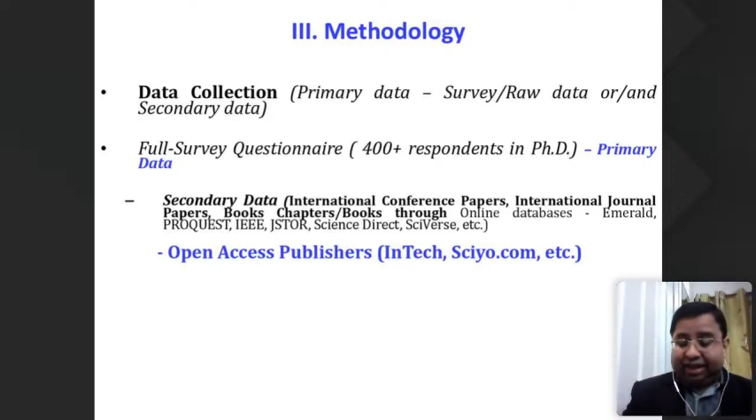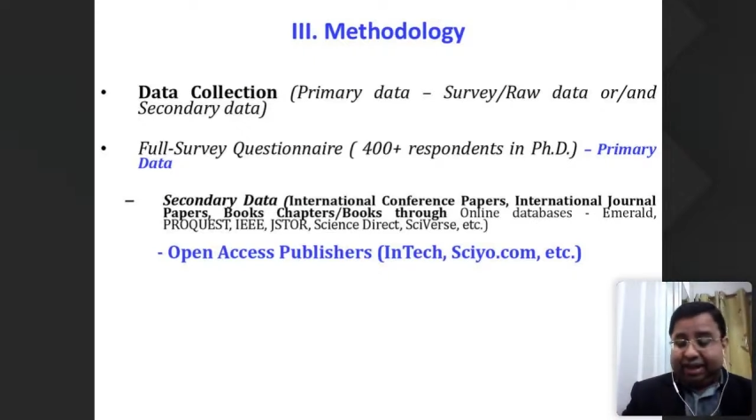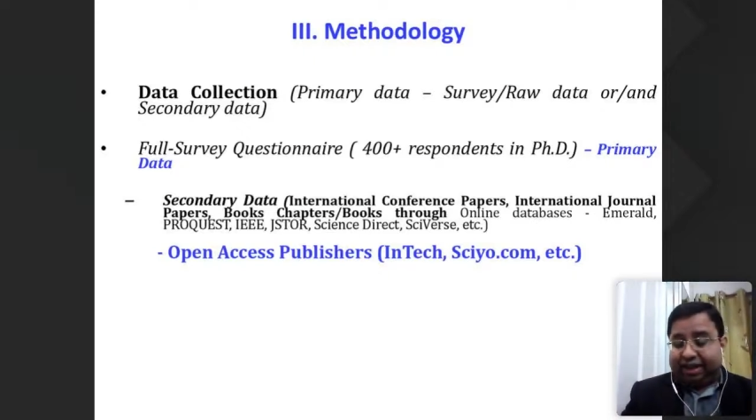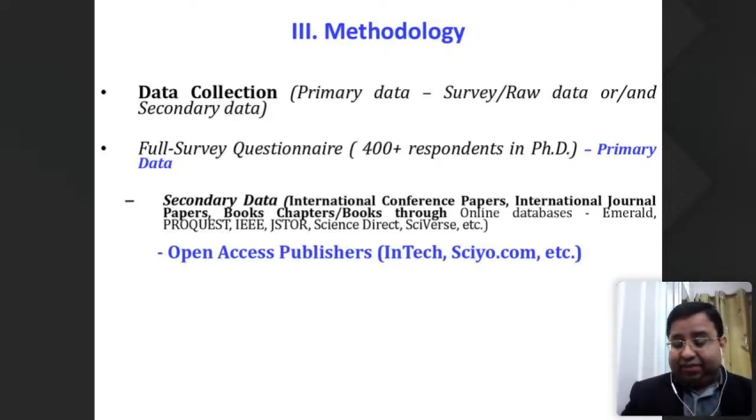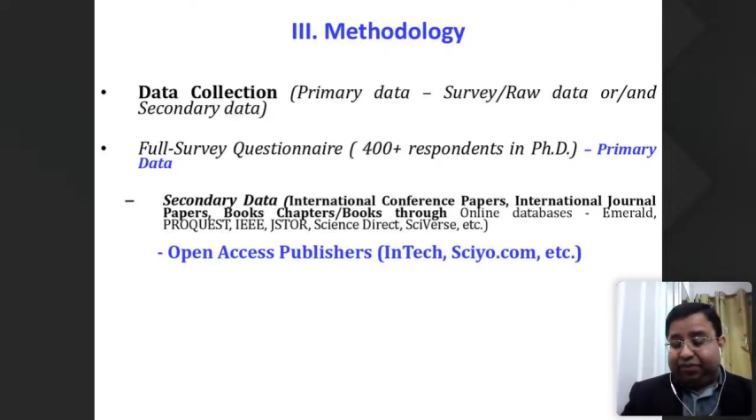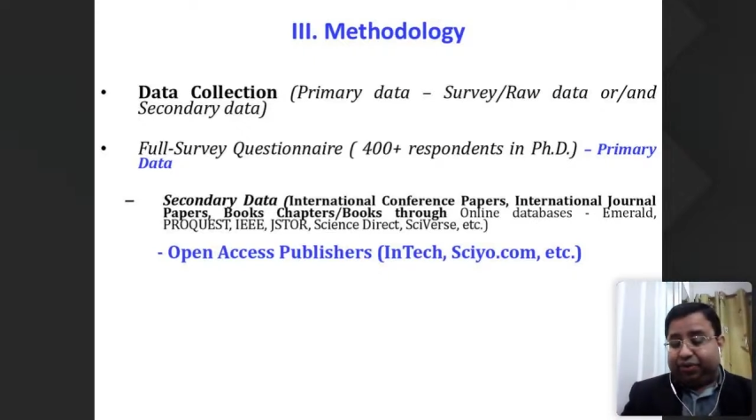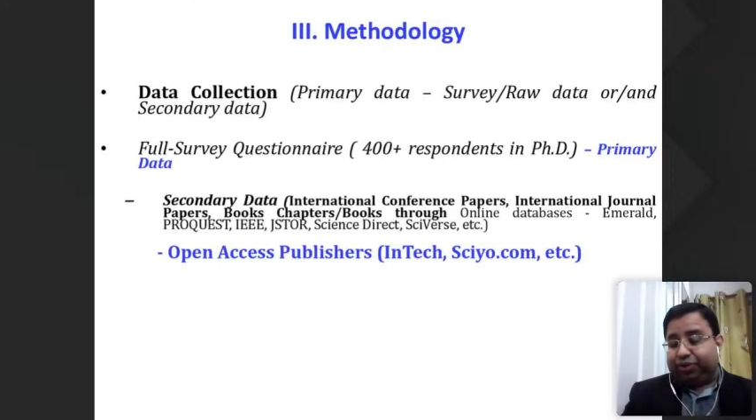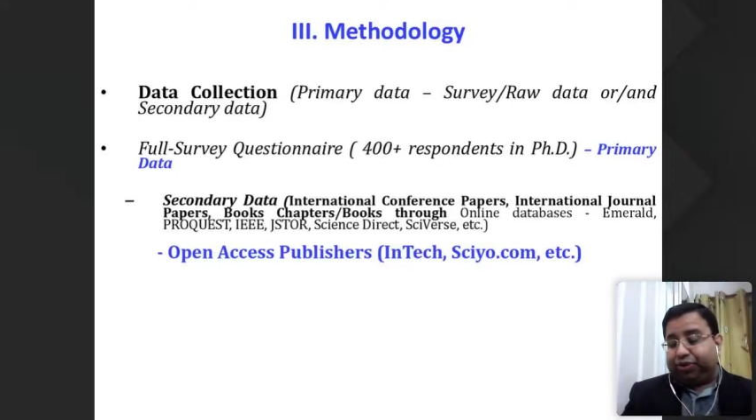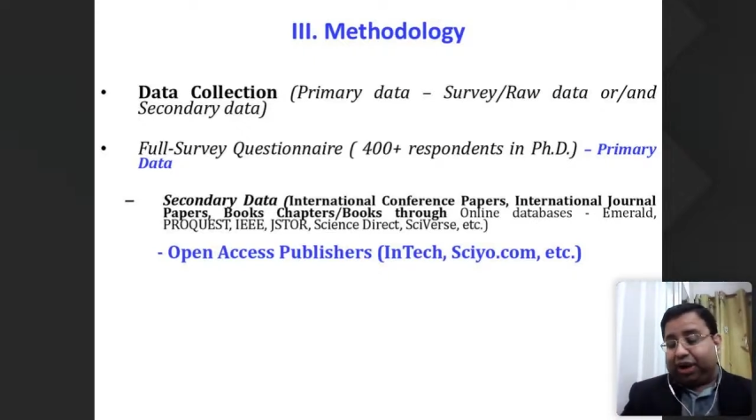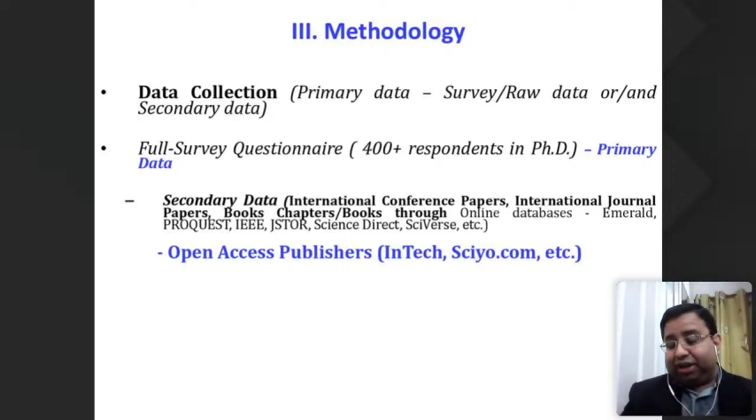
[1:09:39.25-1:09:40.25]
and if
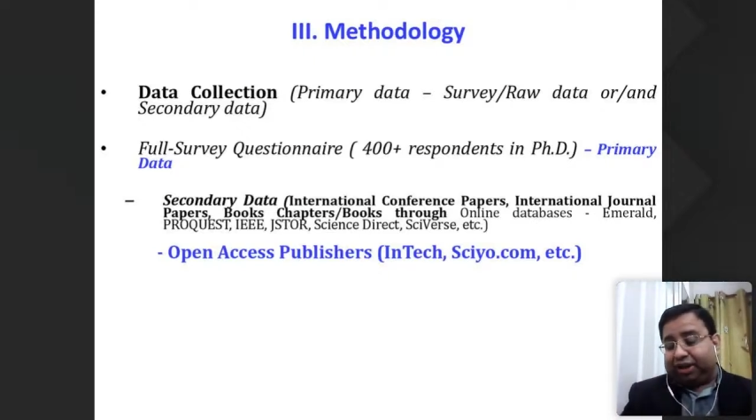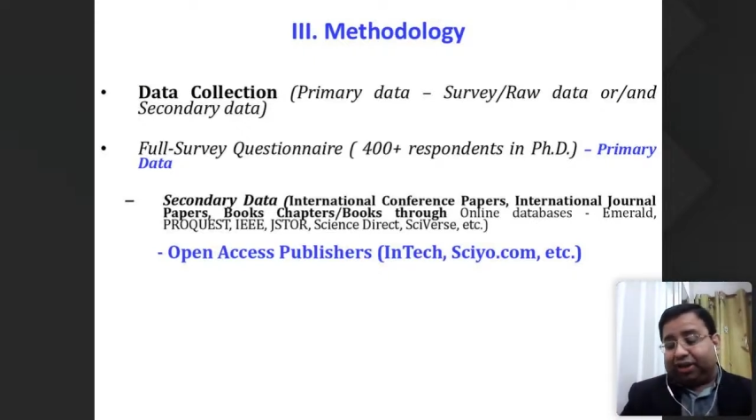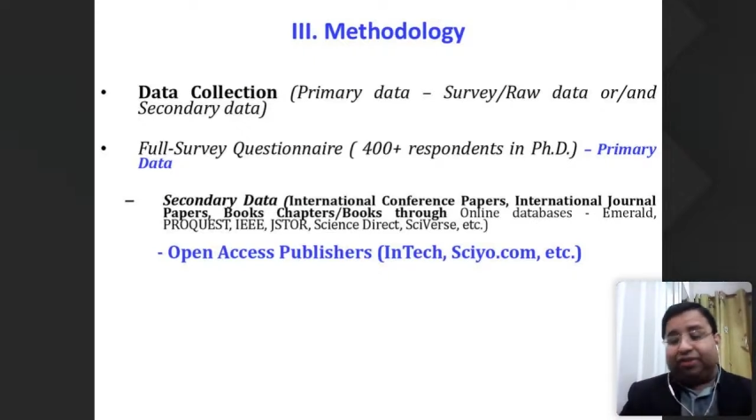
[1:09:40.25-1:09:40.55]
you join the